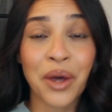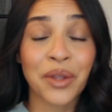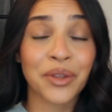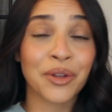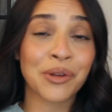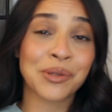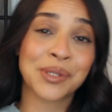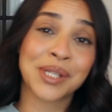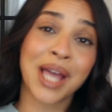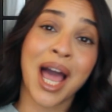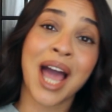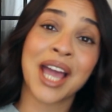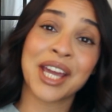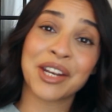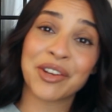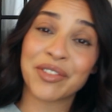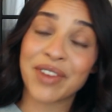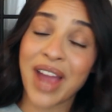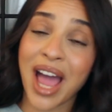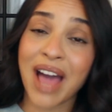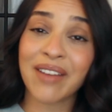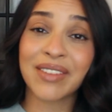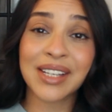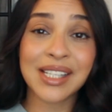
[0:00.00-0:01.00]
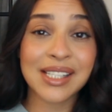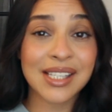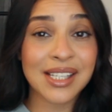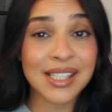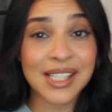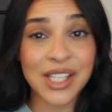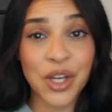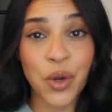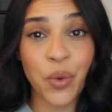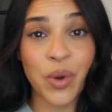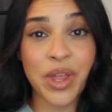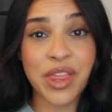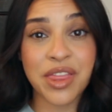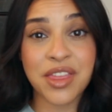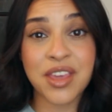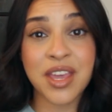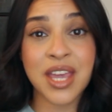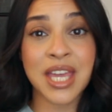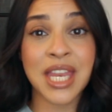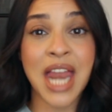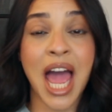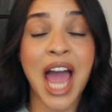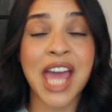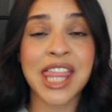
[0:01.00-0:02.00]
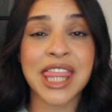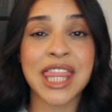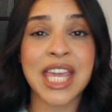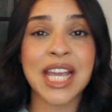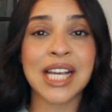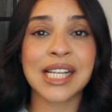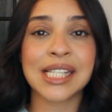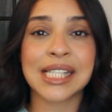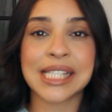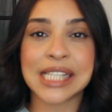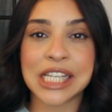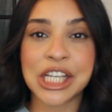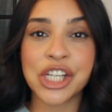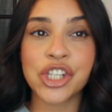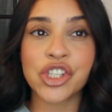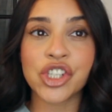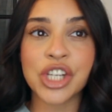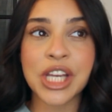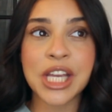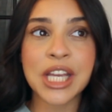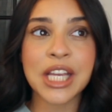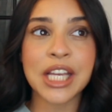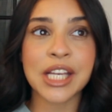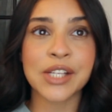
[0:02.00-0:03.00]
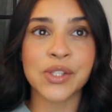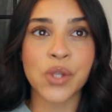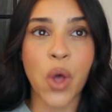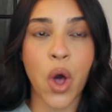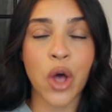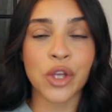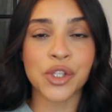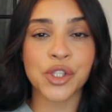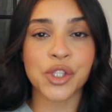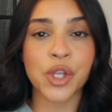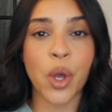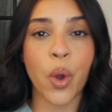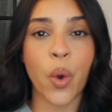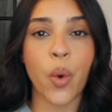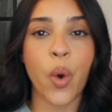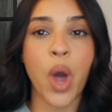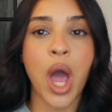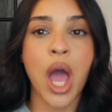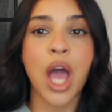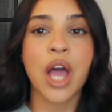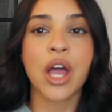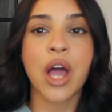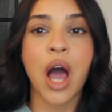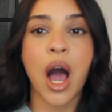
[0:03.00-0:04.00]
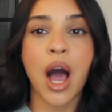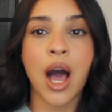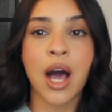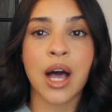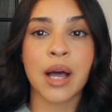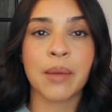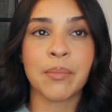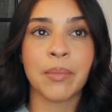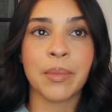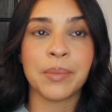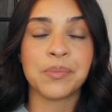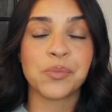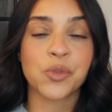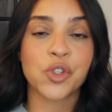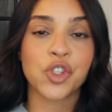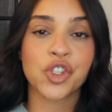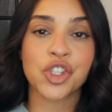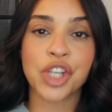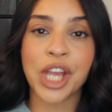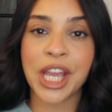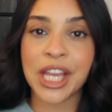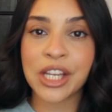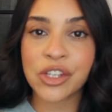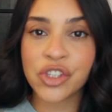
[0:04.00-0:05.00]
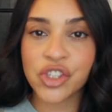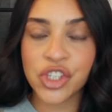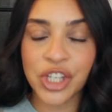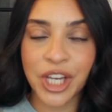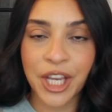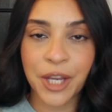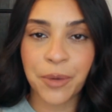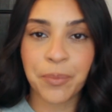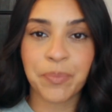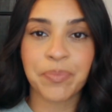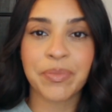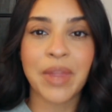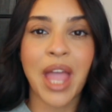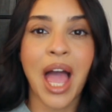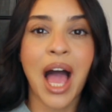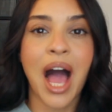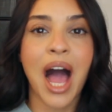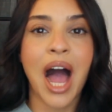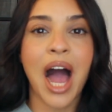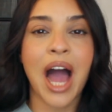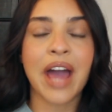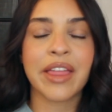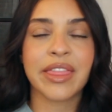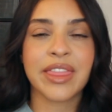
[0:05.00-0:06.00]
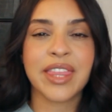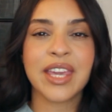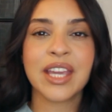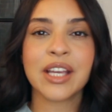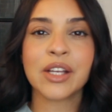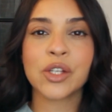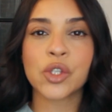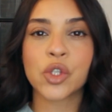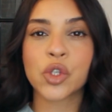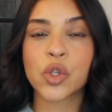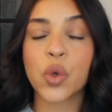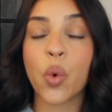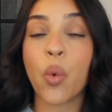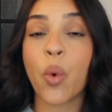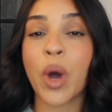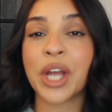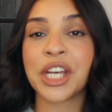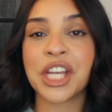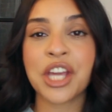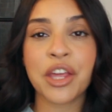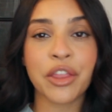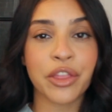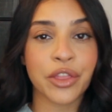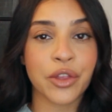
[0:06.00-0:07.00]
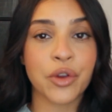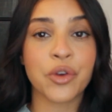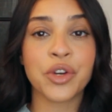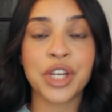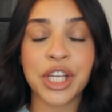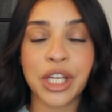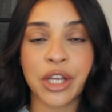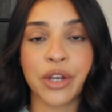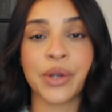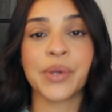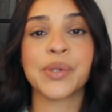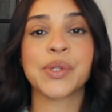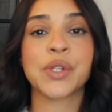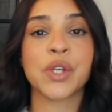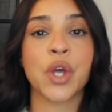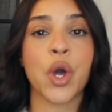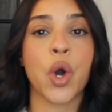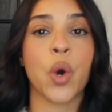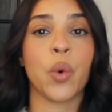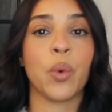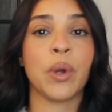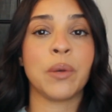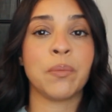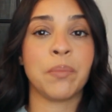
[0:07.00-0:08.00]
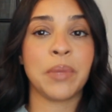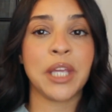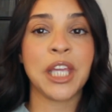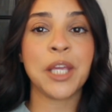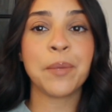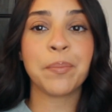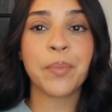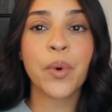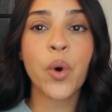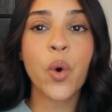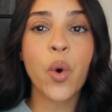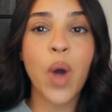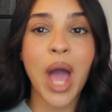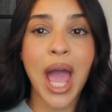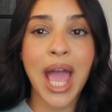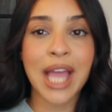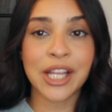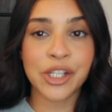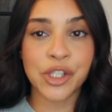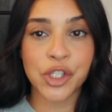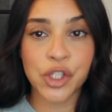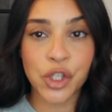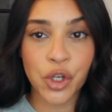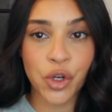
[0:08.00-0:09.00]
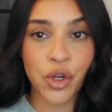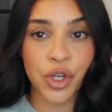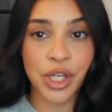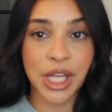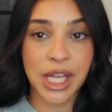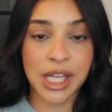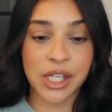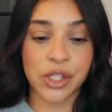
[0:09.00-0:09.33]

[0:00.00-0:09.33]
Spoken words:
They're tired of having to deal with it. I think teaching is also changing. I think 20, 30 years ago, when people entered